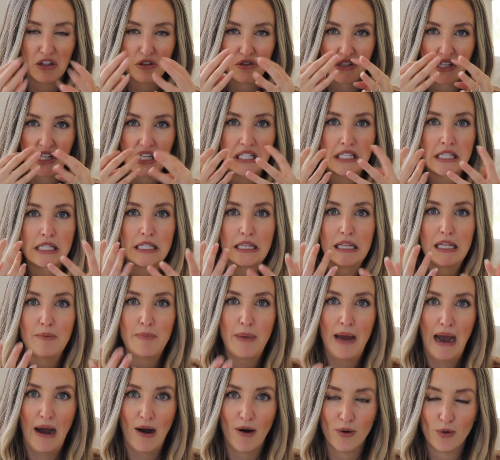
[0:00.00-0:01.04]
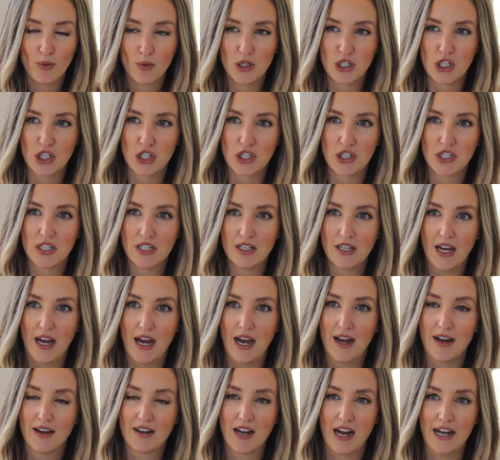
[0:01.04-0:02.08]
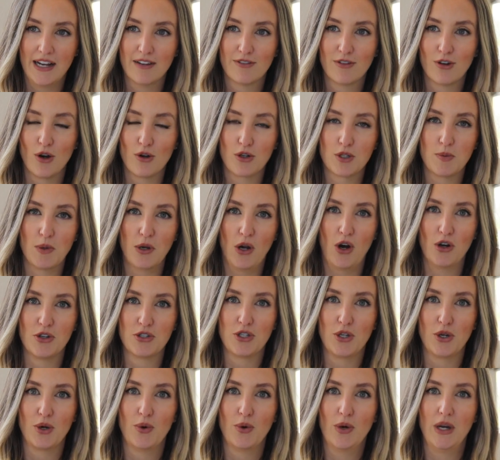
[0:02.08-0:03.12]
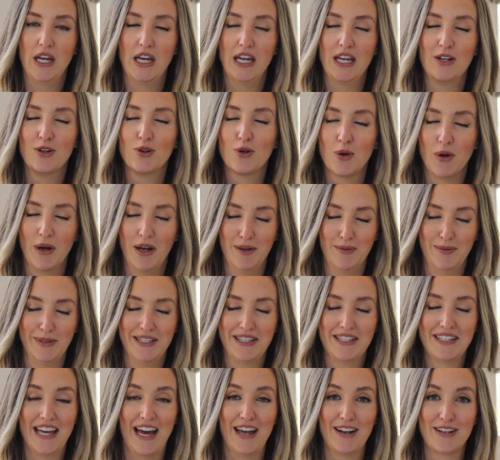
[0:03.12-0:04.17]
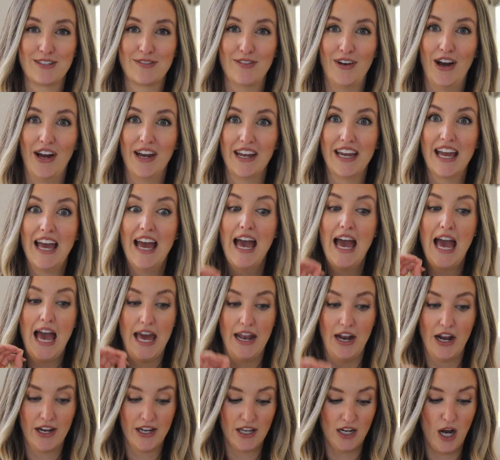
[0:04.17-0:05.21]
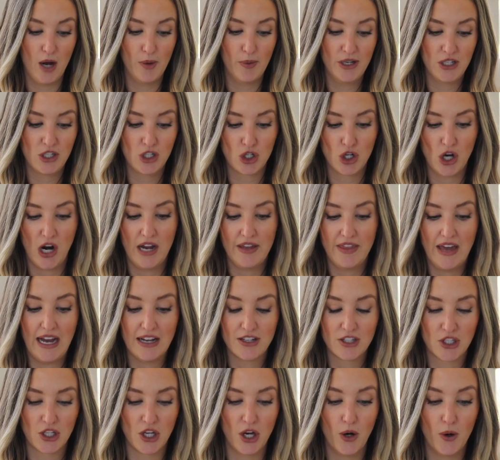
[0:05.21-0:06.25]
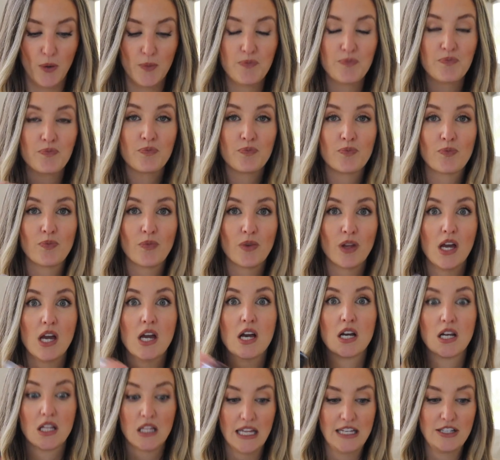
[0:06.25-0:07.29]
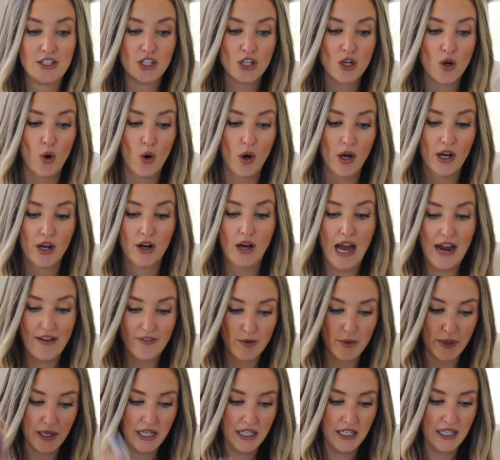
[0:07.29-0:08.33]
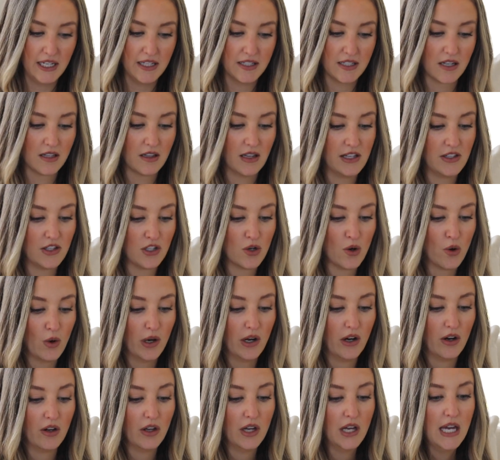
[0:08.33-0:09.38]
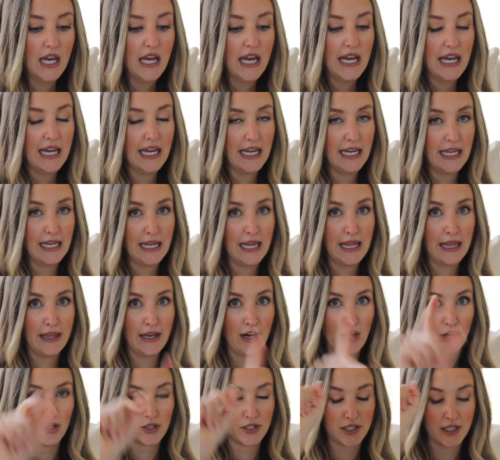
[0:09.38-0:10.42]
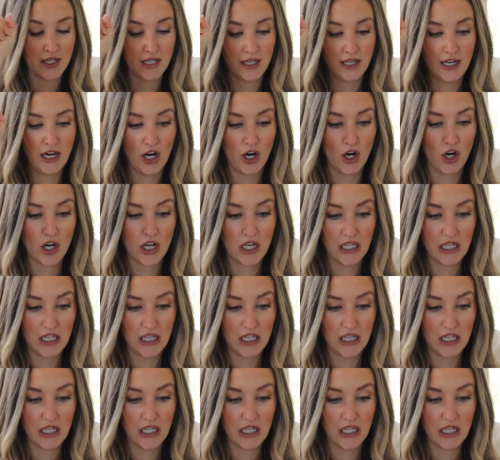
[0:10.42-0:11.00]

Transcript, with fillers: they'll like slip out, which is kind of gross, but also incredibly satisfying. And I cannot wait to try that. So cleansing oil, everybody needs a cleansing oil in their skincare